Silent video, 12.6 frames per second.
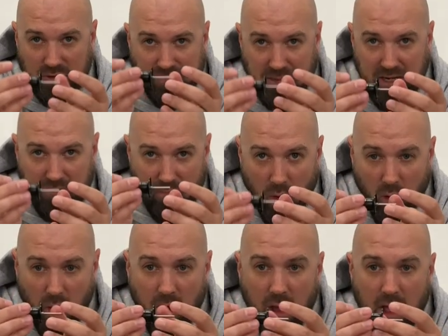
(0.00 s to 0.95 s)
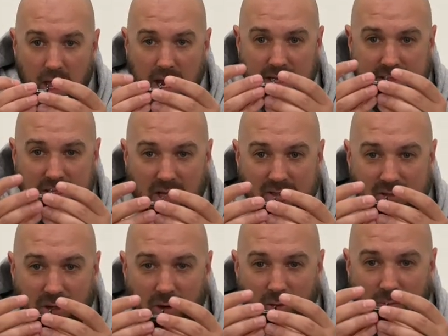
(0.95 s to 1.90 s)
speed more, it's
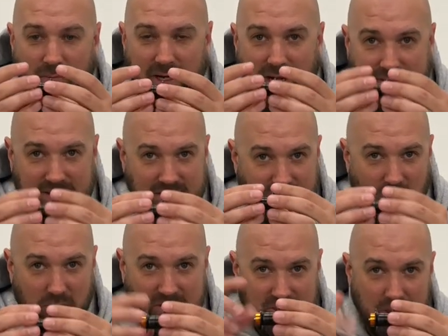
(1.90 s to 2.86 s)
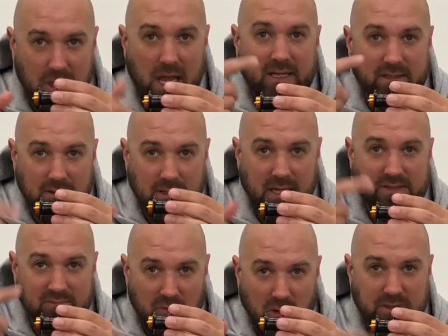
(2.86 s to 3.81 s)
also, because it's so much le
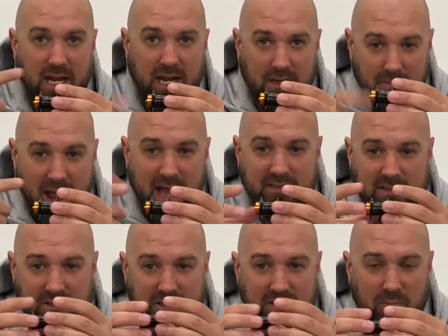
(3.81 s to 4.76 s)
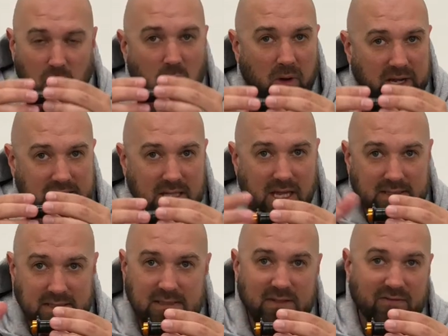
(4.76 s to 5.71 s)
less rotating mass because the spool weighs
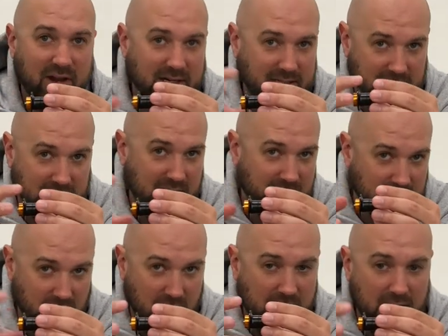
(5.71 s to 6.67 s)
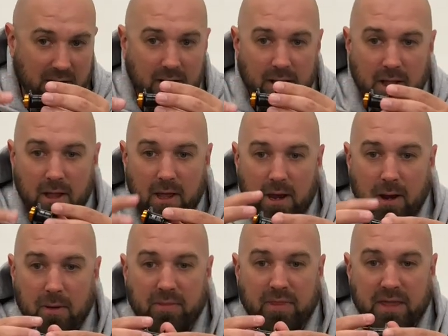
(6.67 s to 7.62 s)
less, it's affecting it even greater
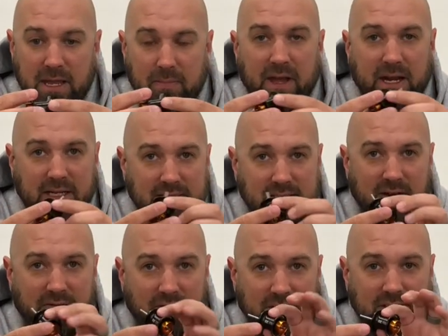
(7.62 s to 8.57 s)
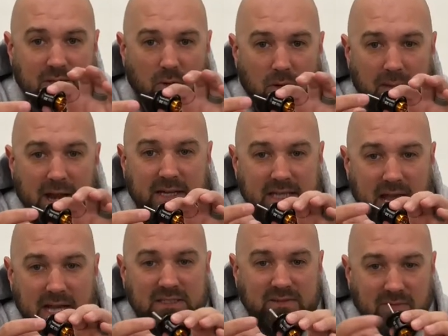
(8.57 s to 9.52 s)
the biggest difference and what makes
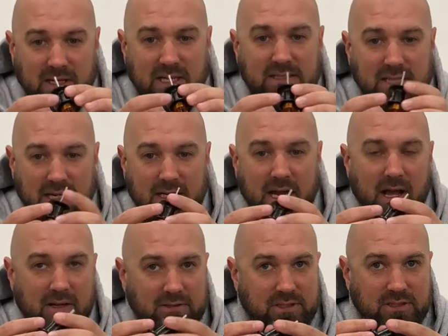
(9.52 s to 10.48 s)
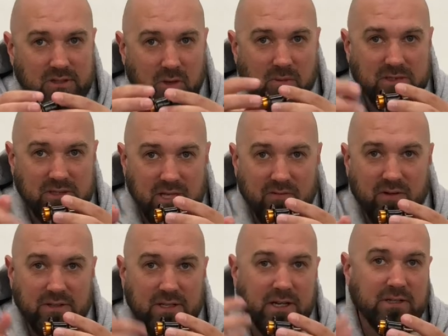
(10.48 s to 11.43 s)
SV technology so much
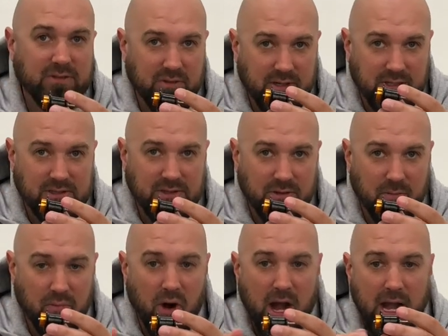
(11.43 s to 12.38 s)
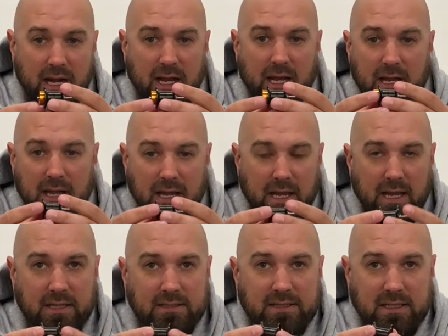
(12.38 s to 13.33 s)
different than a traditional brake
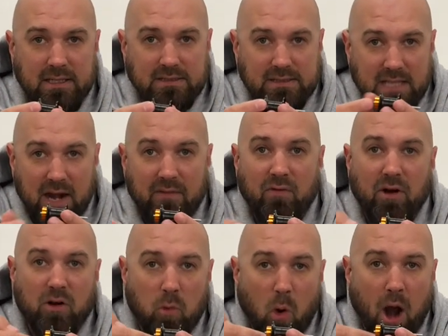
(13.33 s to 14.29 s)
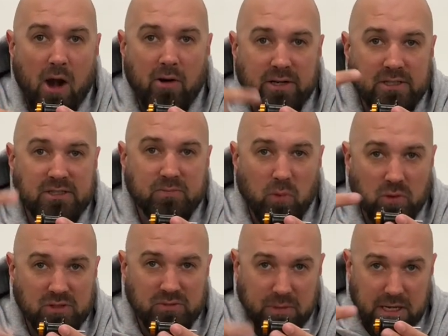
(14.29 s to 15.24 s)
is instead of requiring
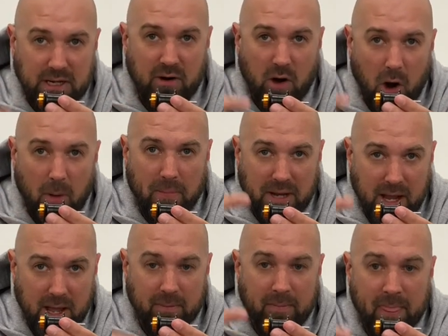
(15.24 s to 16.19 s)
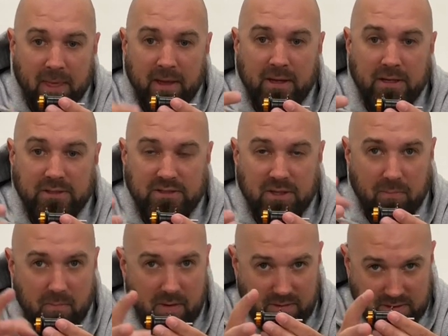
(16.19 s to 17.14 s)
spool speed or RPM to,
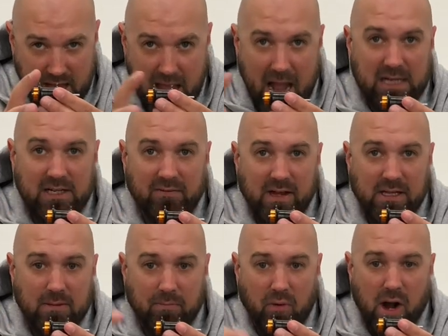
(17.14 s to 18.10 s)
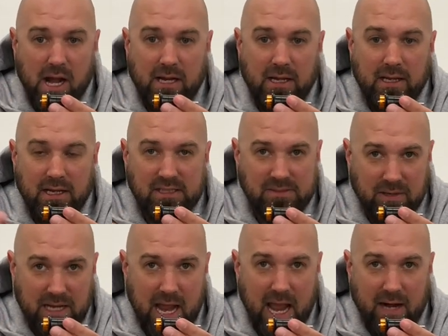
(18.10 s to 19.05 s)
to activate the brake, it's
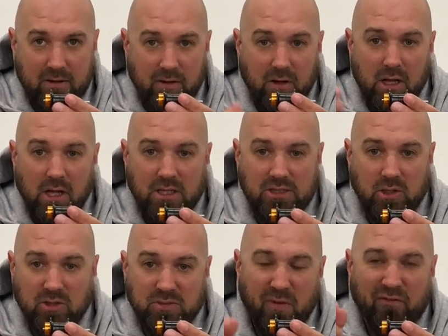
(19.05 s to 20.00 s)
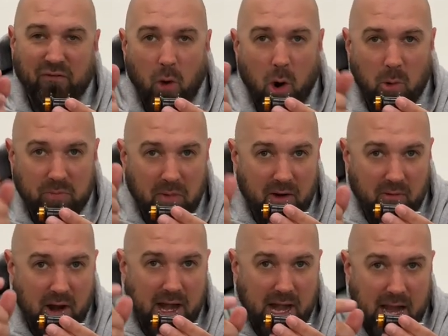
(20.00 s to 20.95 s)
mechanical. So as before with my
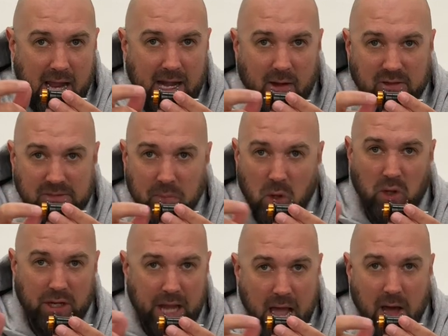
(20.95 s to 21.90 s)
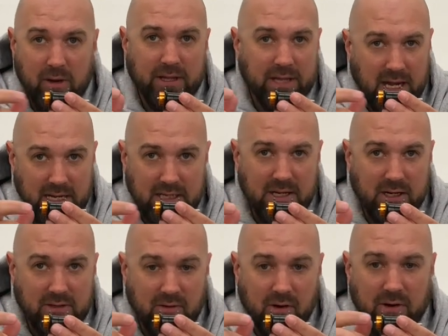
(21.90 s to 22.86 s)
right hand, I was pulling out on that
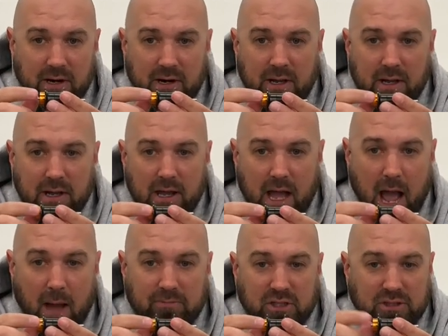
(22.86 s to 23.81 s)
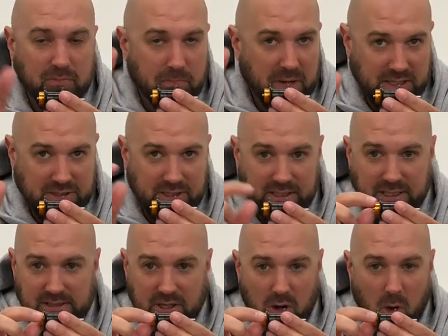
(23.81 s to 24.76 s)
induct rotor. I'm just pinching
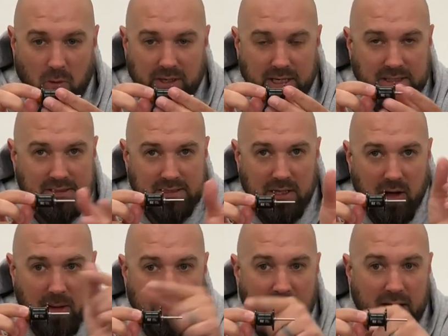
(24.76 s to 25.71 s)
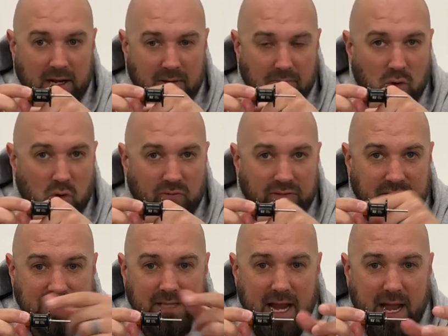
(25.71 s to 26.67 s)
this and holding it still. I'm not gonna move
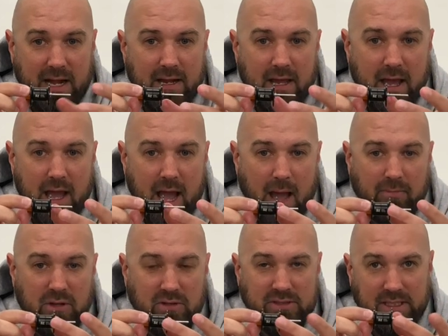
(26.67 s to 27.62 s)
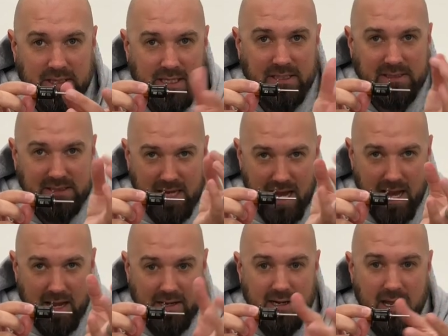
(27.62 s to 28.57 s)
this hand. I'm using this
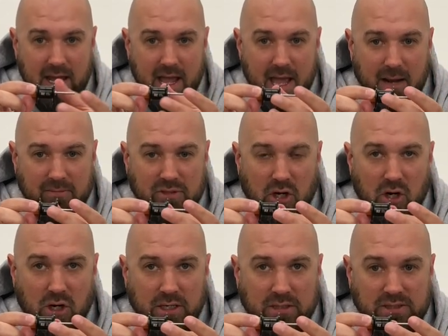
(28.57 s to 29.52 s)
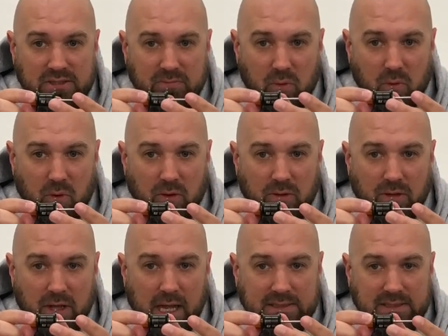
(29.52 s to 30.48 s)
hand and I'm turning the spool
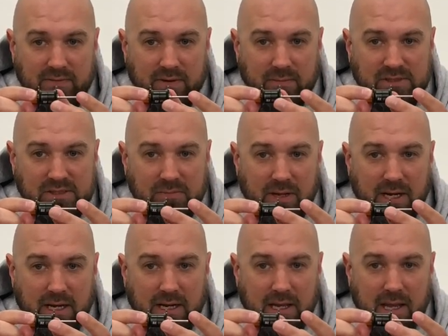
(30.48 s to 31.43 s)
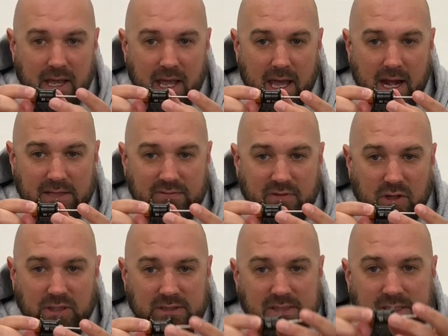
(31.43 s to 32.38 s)
as if it was spinning. And as you
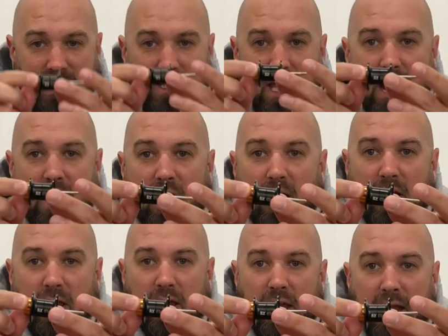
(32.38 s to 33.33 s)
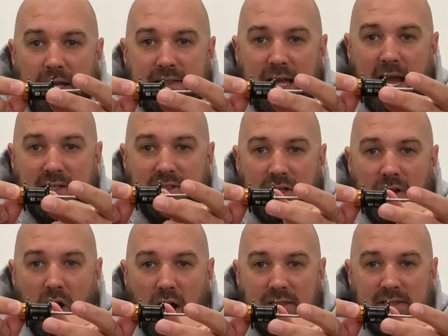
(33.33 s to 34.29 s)
can see there, it's actually
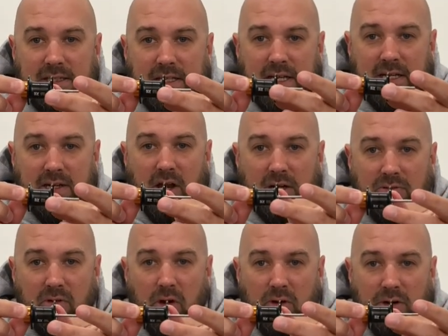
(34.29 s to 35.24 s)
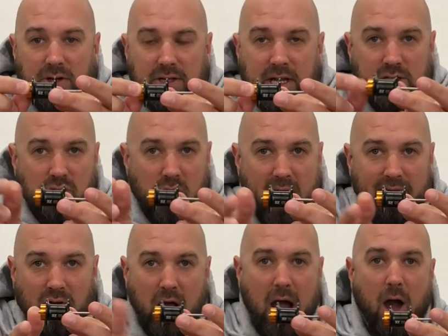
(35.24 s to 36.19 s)
causing the induct rotor to
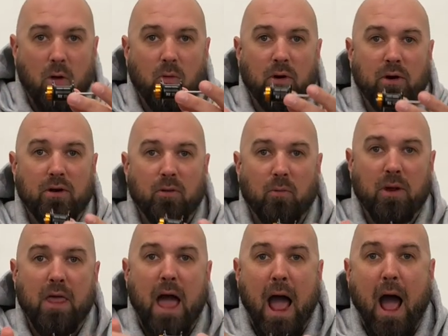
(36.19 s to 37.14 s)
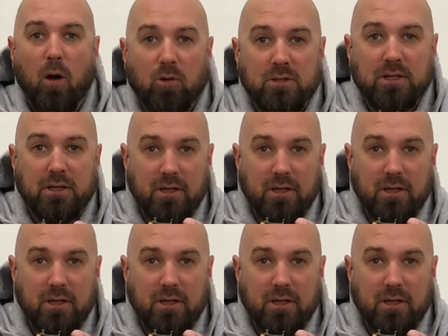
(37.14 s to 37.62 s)
travel outward without